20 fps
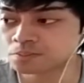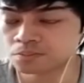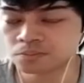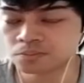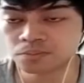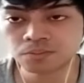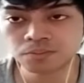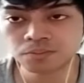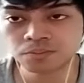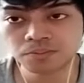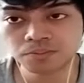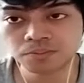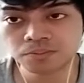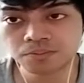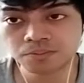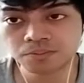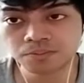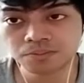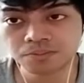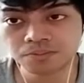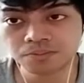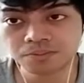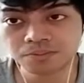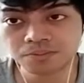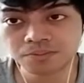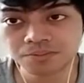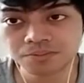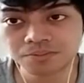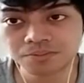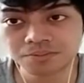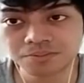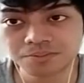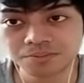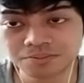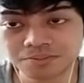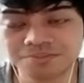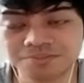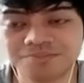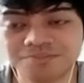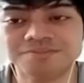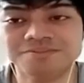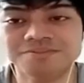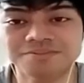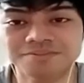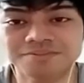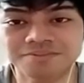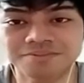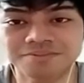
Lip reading: (silent)